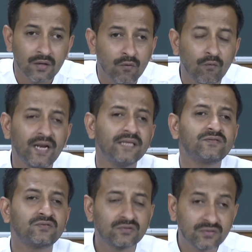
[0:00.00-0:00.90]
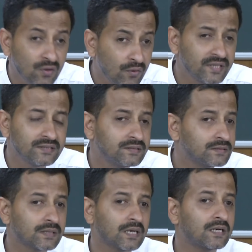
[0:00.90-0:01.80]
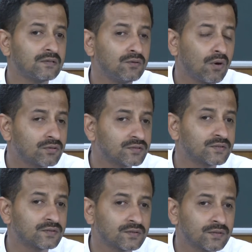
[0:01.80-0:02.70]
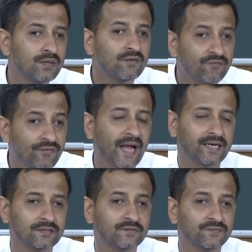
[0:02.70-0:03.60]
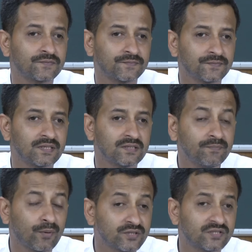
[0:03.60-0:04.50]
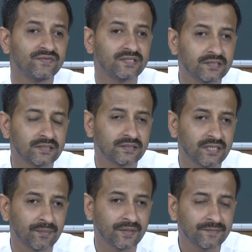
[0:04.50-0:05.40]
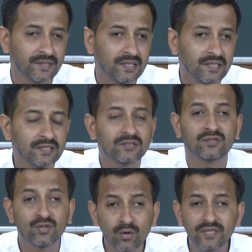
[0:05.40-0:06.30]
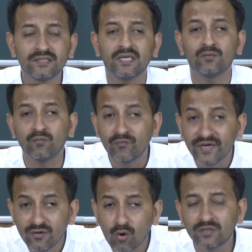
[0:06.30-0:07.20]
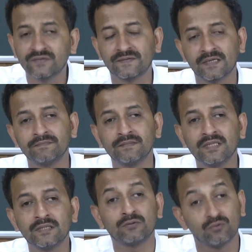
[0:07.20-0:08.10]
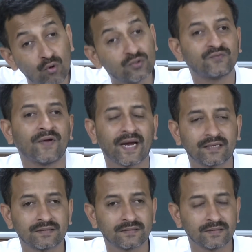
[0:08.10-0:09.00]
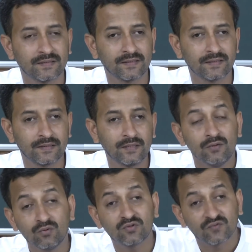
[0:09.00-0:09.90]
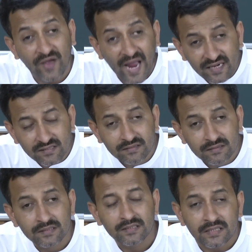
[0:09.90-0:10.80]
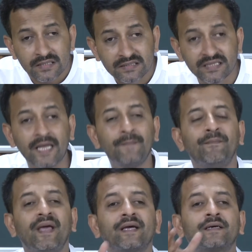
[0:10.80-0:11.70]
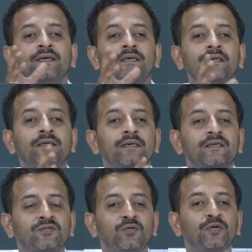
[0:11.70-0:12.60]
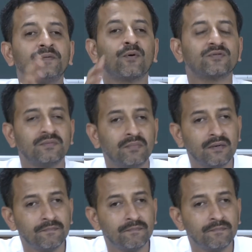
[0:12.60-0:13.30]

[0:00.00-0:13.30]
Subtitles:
whereas theories are not facts in the positivistic schema. Theories are winnowed from those facts. Those facts, they make a theory possible.